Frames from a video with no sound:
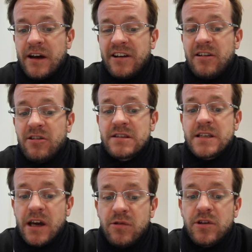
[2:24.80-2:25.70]
and I can't
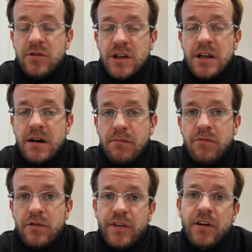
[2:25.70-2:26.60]
tell you the
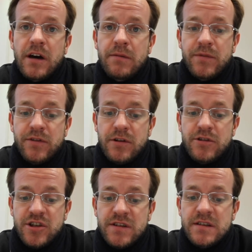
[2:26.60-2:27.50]
number of times
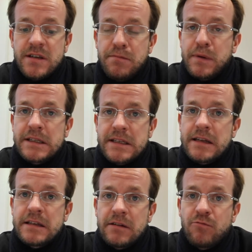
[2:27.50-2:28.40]
that just simply
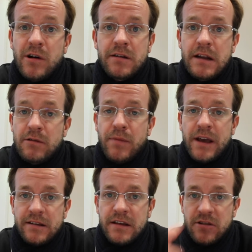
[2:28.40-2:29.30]
sending one little
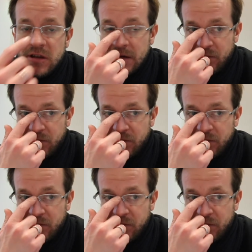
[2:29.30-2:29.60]
message